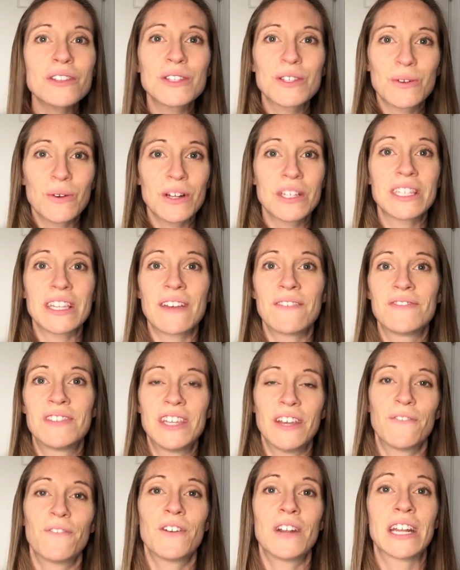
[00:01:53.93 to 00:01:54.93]
sorts of
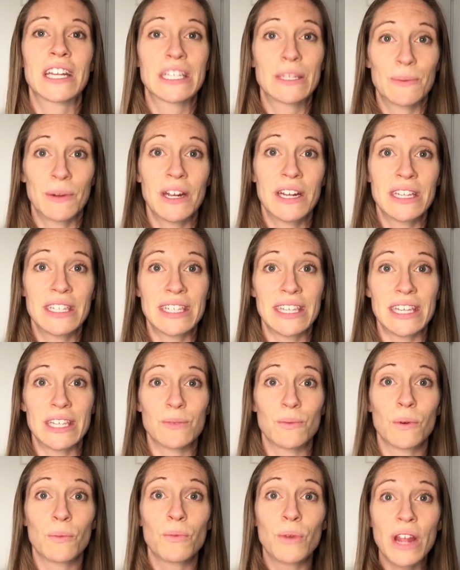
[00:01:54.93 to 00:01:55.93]
different experiences
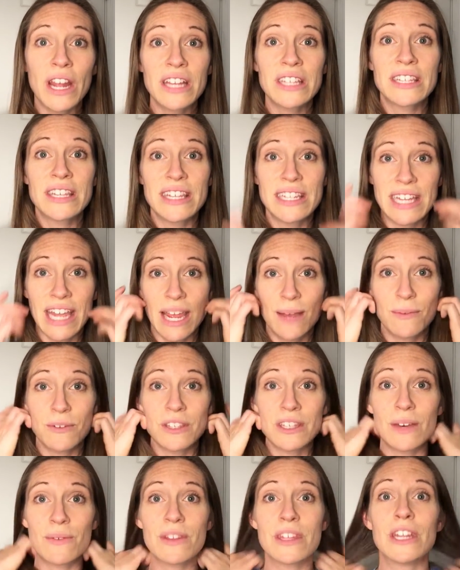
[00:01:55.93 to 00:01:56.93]
we're bringing to the table,
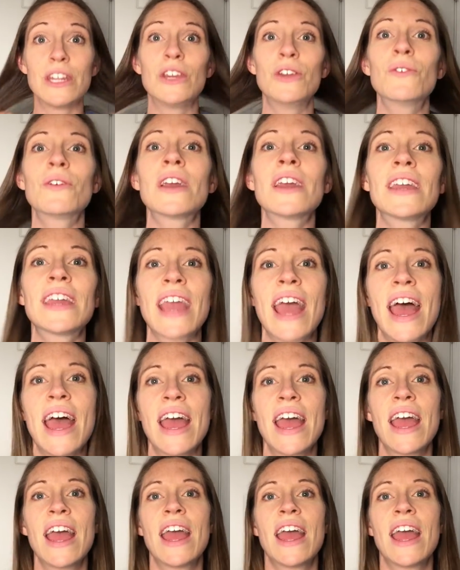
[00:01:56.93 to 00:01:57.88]
so that way then you can get